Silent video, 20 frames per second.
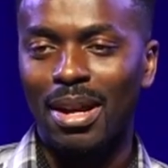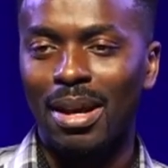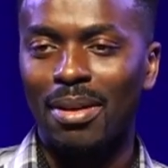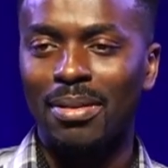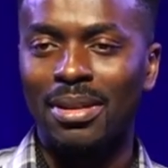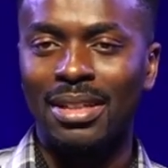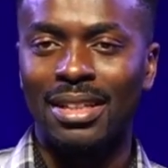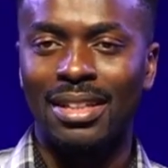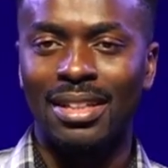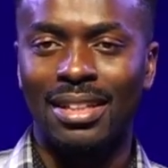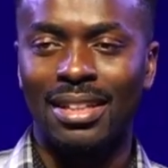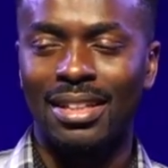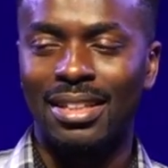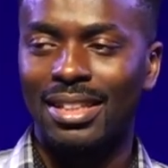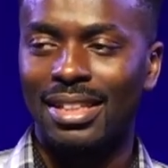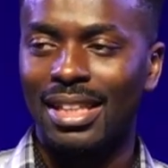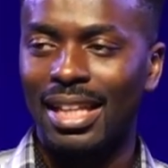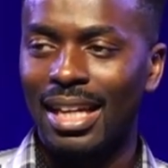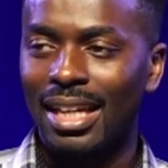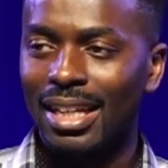I want to
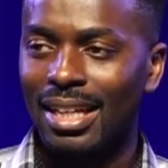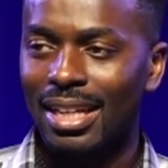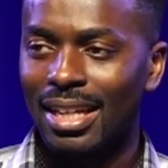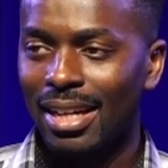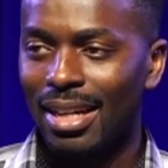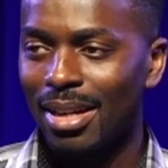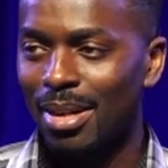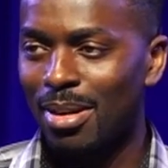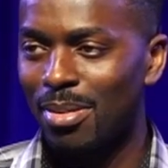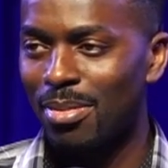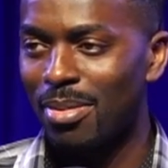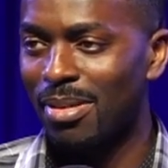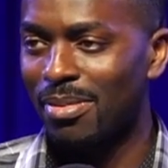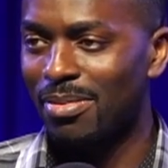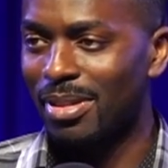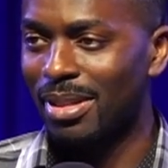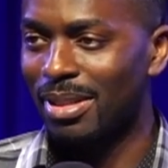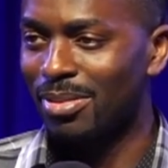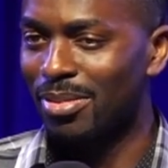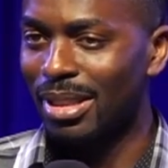thank uh,
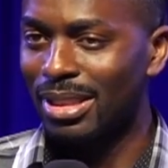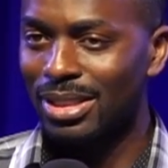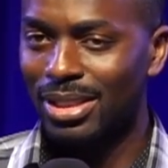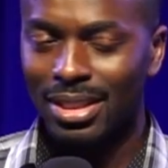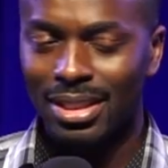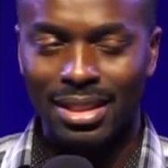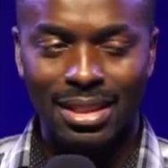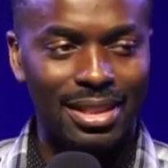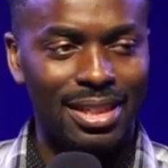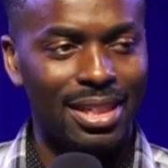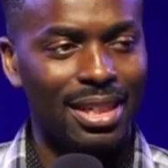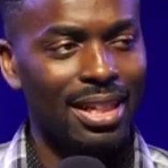Reverend Richard